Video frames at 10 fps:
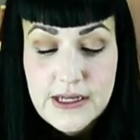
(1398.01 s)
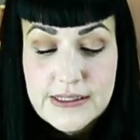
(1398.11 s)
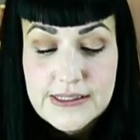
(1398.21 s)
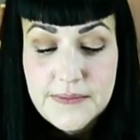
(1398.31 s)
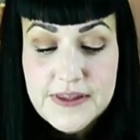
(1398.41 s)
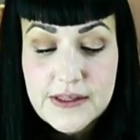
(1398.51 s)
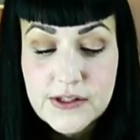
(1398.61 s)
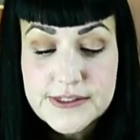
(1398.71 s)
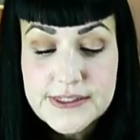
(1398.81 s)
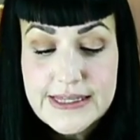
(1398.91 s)
something that
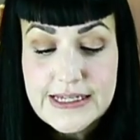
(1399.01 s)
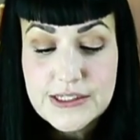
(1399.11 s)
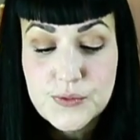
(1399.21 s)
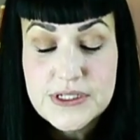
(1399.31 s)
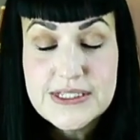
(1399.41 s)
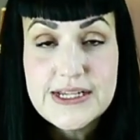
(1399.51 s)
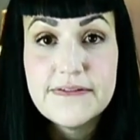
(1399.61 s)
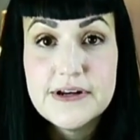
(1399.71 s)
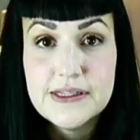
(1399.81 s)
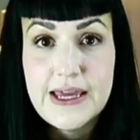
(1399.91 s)
looks like this would
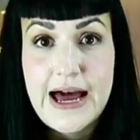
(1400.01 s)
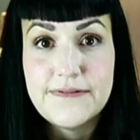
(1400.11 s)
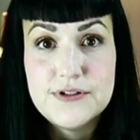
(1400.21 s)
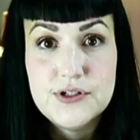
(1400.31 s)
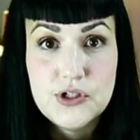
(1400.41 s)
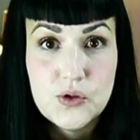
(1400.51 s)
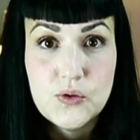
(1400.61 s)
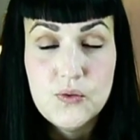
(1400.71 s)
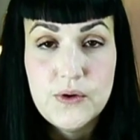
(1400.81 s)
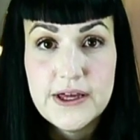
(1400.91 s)
definitely have to do
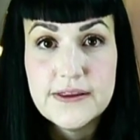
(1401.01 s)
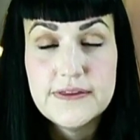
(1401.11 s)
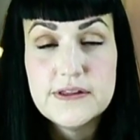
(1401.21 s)
with